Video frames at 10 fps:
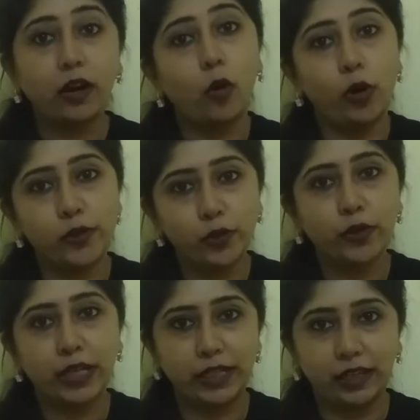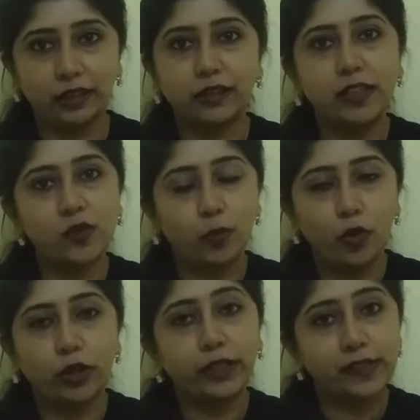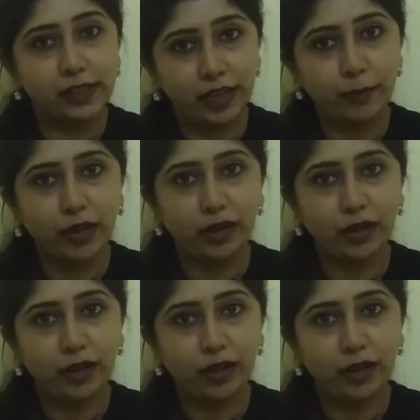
also reading this book Discalimer